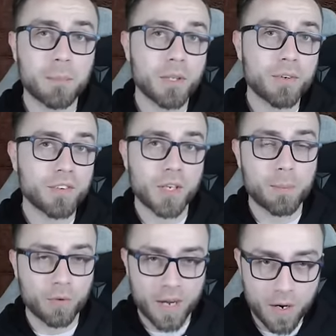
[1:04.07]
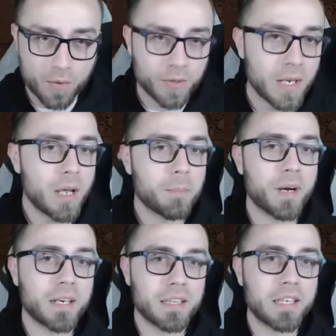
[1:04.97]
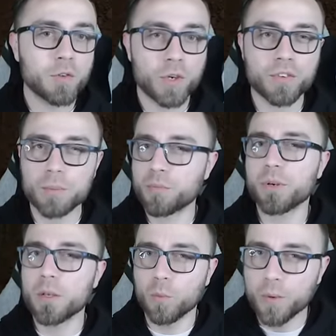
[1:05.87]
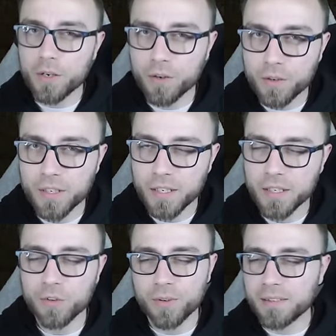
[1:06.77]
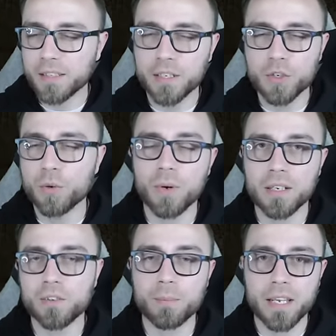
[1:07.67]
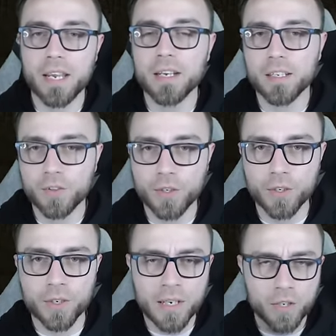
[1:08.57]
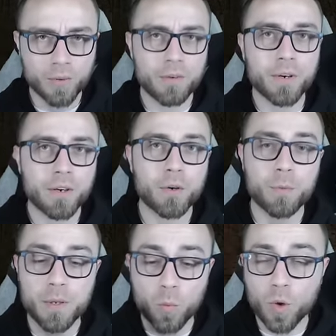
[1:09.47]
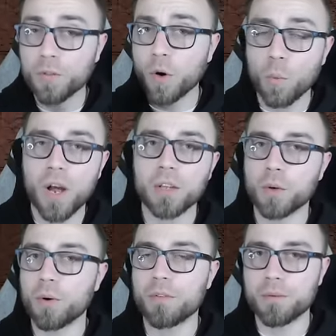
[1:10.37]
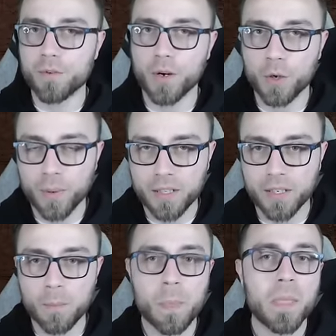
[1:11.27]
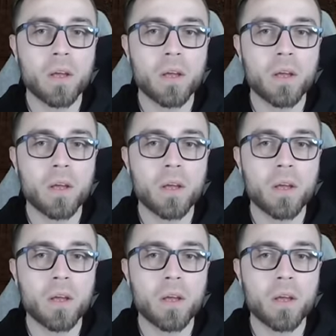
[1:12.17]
down below to skip around, but these are some pretty weird and interesting nuanced mechanics here, so I figured it would be worth our while to go over them very quickly.